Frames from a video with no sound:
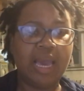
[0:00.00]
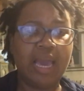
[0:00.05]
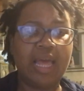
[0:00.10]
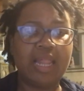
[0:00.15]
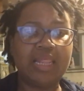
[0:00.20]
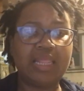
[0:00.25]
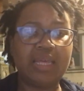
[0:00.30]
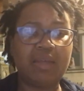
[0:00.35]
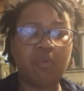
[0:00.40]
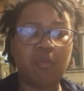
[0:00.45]

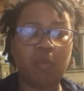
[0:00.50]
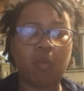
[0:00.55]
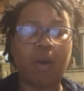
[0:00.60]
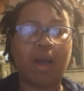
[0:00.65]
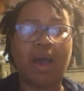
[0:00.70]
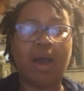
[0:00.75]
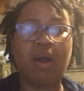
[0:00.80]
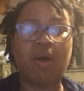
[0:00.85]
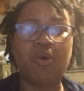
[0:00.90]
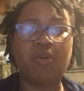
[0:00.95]
and then
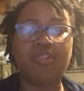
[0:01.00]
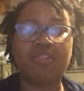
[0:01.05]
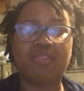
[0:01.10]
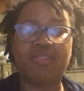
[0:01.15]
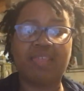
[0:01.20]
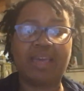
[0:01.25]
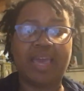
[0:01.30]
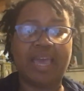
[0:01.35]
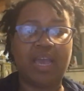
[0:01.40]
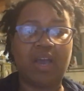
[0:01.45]
while
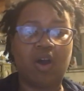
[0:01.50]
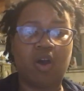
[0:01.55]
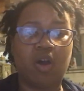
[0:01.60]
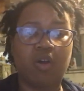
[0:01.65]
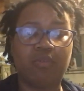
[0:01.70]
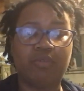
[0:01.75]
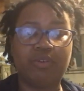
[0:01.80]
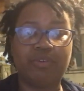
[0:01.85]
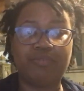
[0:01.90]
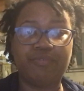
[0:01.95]
they
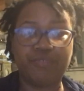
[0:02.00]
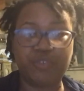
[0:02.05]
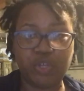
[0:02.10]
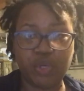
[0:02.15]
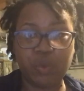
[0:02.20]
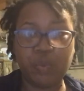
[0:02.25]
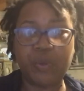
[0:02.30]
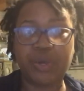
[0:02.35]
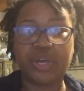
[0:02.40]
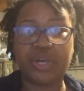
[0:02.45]
are
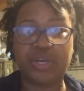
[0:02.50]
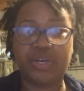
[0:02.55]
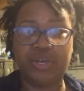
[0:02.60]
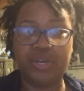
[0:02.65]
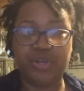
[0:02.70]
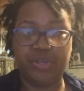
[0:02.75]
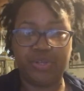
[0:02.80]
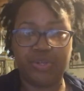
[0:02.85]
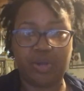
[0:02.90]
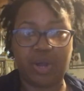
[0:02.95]
reviewing
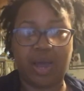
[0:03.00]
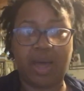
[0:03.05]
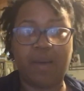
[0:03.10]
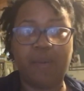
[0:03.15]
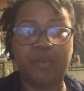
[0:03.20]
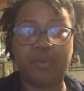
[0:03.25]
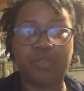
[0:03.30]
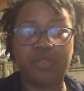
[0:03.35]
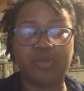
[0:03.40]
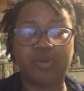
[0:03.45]
your
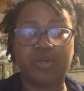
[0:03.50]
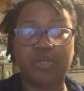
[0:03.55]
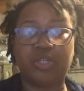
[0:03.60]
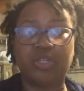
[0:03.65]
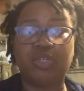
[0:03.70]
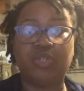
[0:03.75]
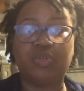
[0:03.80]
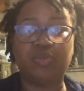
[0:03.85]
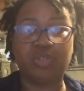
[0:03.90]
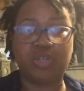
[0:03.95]

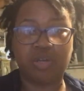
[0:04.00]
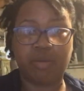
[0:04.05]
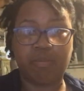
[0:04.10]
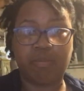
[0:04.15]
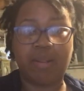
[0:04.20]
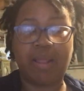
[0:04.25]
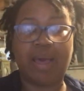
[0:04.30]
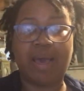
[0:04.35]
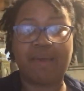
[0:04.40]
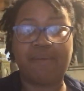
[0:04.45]
I-130, you could
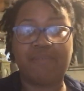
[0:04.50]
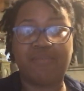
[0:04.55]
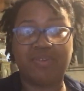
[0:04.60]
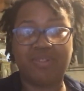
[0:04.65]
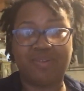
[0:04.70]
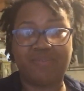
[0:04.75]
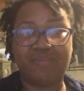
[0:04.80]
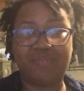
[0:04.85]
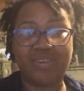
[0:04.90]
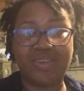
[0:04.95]
apply for
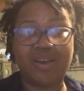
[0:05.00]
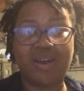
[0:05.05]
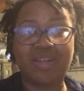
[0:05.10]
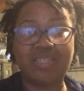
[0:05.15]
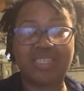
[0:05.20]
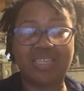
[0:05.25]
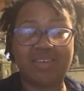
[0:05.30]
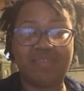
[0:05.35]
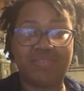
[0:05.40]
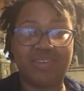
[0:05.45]
the
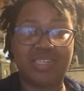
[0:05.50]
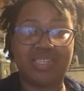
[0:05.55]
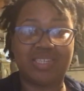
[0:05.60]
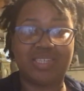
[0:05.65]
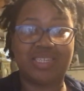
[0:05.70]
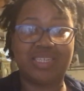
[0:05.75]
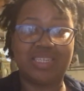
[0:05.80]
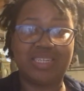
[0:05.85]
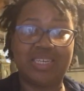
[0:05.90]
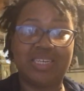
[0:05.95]
fiance
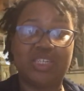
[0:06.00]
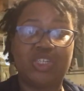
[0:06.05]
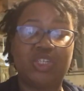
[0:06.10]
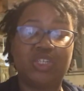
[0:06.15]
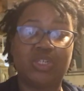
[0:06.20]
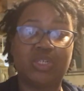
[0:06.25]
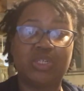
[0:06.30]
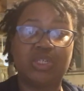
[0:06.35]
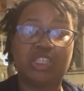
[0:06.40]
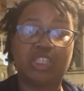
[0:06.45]
visa to
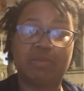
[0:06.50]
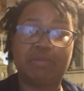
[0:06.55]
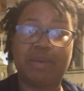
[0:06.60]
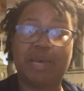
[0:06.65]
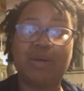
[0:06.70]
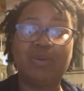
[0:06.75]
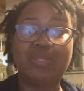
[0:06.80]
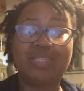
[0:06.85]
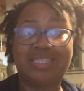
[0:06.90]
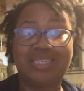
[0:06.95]
get your
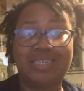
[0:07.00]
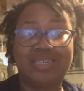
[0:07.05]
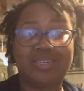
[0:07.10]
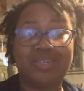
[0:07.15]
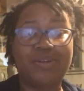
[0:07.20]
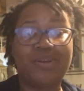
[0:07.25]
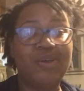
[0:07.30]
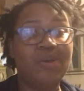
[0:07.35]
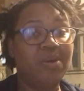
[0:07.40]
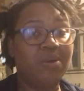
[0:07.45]
spouse
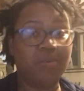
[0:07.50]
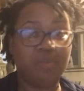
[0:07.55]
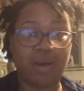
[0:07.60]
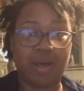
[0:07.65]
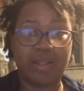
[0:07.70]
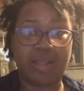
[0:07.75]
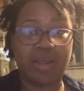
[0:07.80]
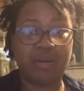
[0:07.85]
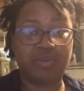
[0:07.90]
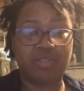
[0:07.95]
here
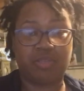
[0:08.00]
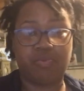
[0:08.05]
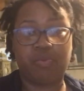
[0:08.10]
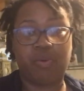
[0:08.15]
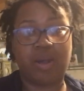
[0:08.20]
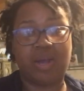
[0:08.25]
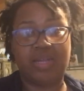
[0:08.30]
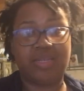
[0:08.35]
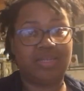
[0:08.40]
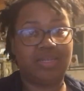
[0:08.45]
while that was
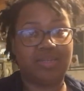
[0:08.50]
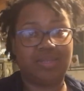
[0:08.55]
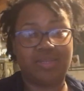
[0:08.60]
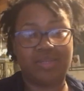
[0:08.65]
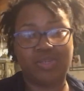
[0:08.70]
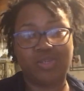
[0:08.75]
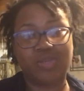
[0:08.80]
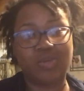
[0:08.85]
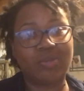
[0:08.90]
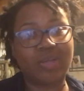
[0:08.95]

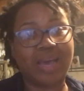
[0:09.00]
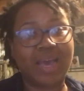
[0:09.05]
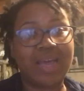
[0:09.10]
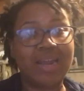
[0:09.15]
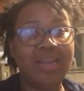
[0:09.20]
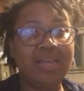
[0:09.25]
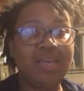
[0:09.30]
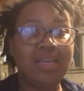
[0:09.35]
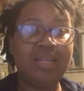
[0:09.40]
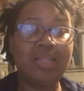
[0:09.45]
processing. So
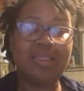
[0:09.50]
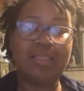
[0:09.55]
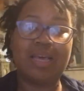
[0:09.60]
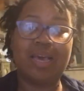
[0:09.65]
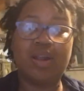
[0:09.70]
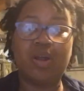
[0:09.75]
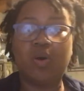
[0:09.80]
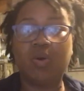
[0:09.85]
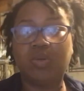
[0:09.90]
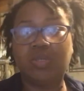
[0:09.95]
that
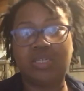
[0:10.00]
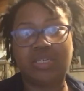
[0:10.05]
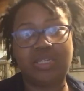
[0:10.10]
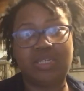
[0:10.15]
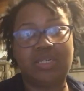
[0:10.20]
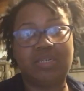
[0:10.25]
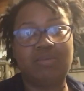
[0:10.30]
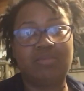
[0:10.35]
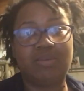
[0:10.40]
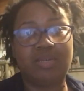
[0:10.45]
whole
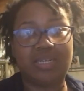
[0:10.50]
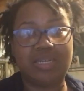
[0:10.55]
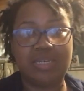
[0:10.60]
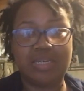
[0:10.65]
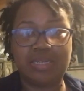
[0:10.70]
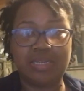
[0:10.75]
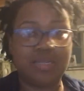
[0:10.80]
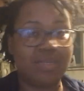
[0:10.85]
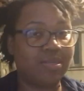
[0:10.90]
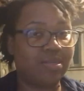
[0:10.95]
system
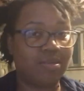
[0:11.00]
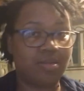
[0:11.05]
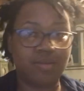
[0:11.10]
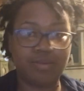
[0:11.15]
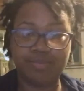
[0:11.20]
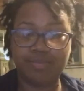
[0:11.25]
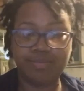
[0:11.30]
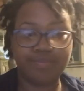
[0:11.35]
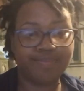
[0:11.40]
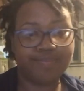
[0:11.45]
is